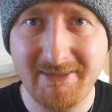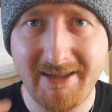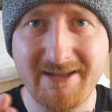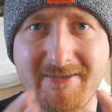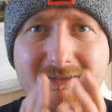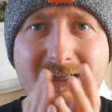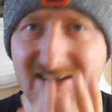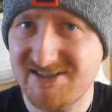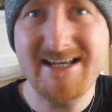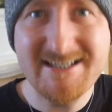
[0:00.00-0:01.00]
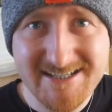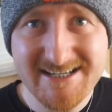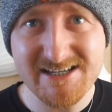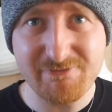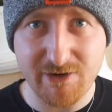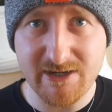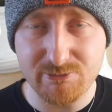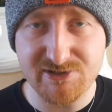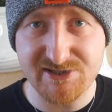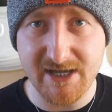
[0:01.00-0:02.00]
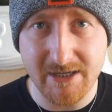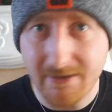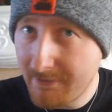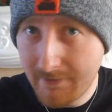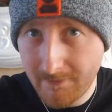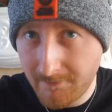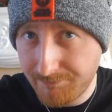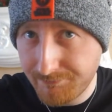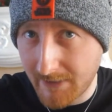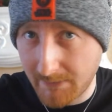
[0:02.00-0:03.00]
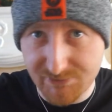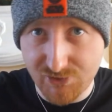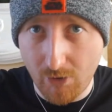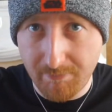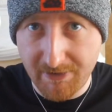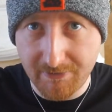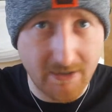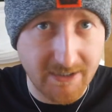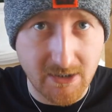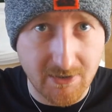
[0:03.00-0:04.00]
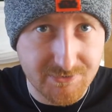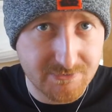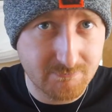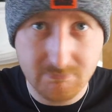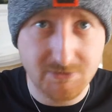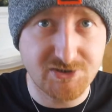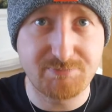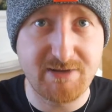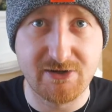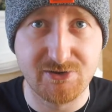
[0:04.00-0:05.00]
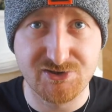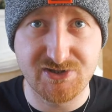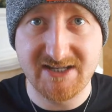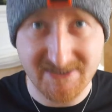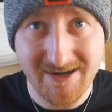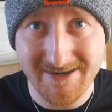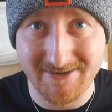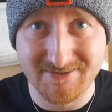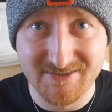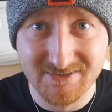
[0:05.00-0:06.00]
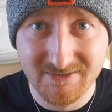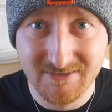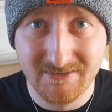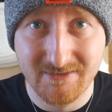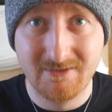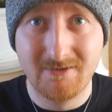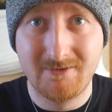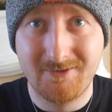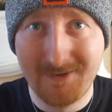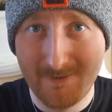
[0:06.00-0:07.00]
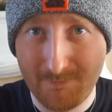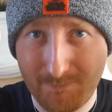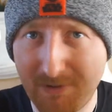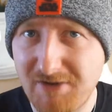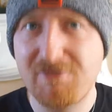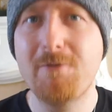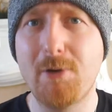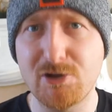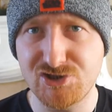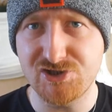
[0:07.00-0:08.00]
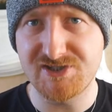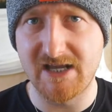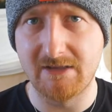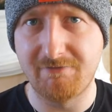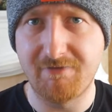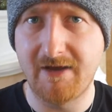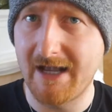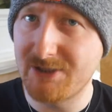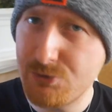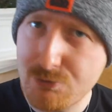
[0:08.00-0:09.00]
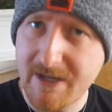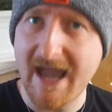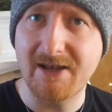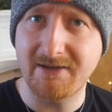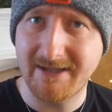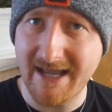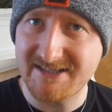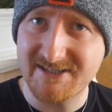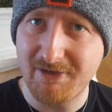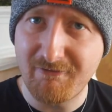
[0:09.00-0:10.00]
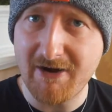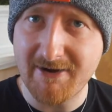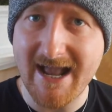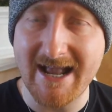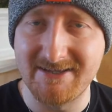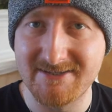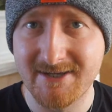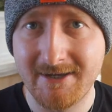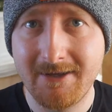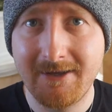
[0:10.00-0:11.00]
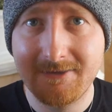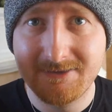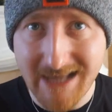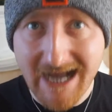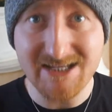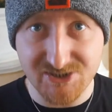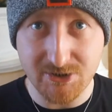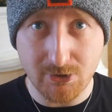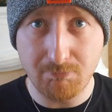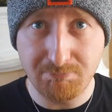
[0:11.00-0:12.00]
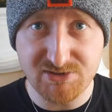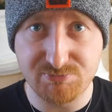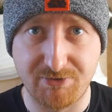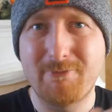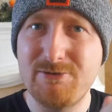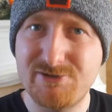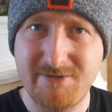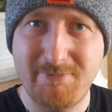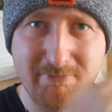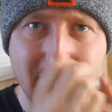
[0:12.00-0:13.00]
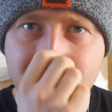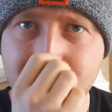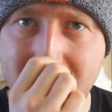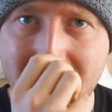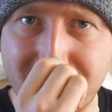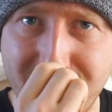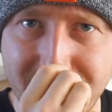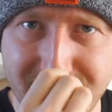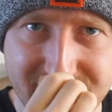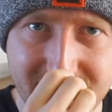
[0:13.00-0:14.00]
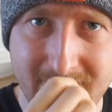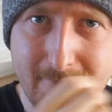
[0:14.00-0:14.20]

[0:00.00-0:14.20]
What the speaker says: like, it's easy for anyone to say, I'm stopping, I can't, just because they're tired. But if you push yourself and you get to the very end, that is an accomplishment. When you see people who do marathons,